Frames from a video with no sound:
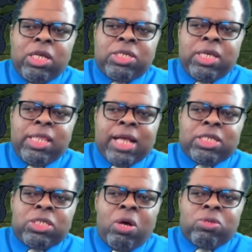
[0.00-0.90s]
You see that
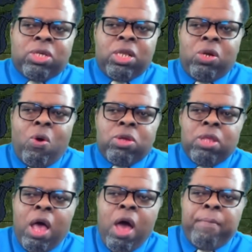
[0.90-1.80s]
snow to the
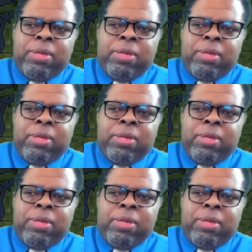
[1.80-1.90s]
north,